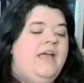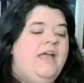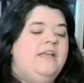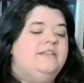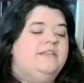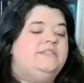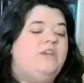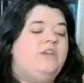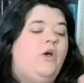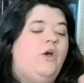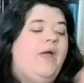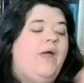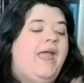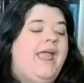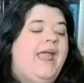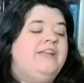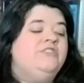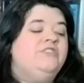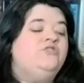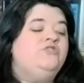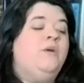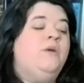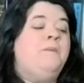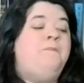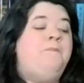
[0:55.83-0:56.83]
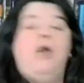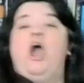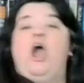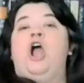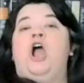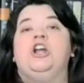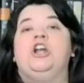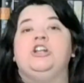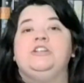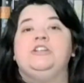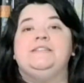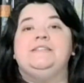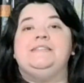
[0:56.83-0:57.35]
So Aezra
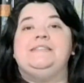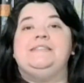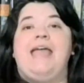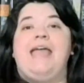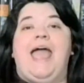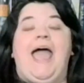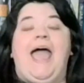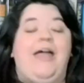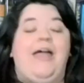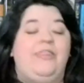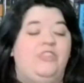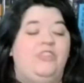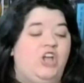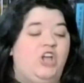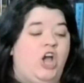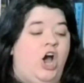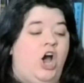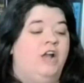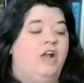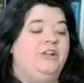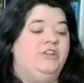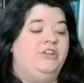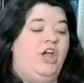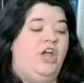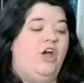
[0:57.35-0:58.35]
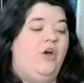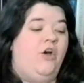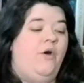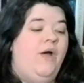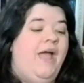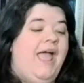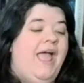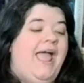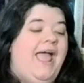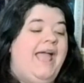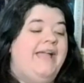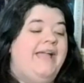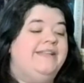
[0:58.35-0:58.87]
parks at the condo,
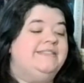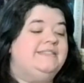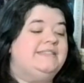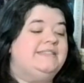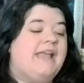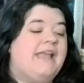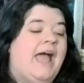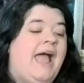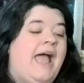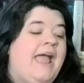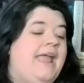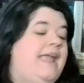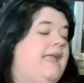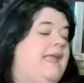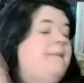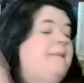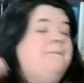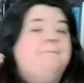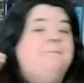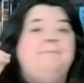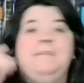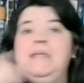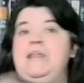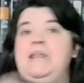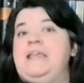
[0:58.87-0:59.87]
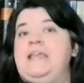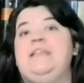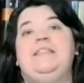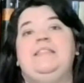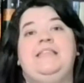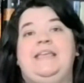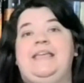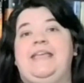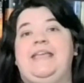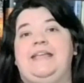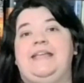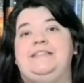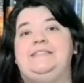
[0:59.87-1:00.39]
and Skye
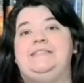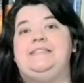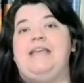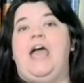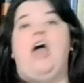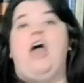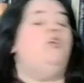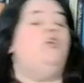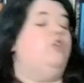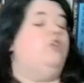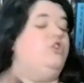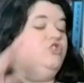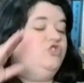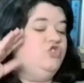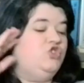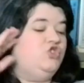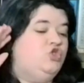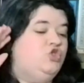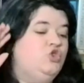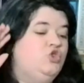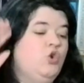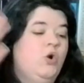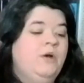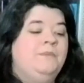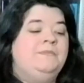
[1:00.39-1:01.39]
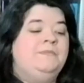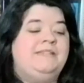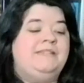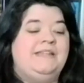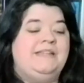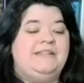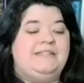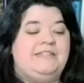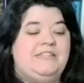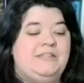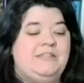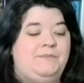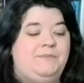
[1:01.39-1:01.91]
immediately gets out, storms
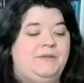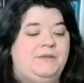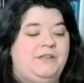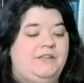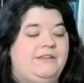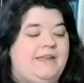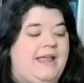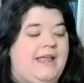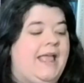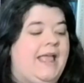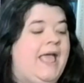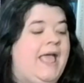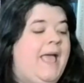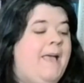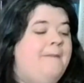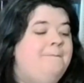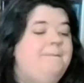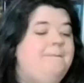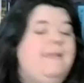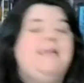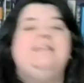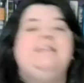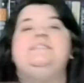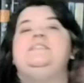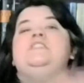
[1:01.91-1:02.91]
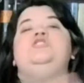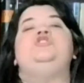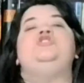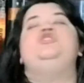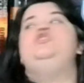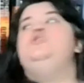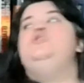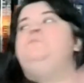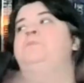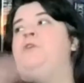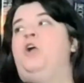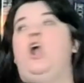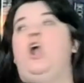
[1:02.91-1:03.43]
into the building, makes it
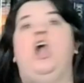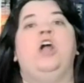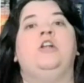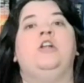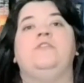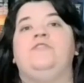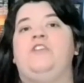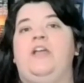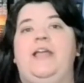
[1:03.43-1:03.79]
super hard for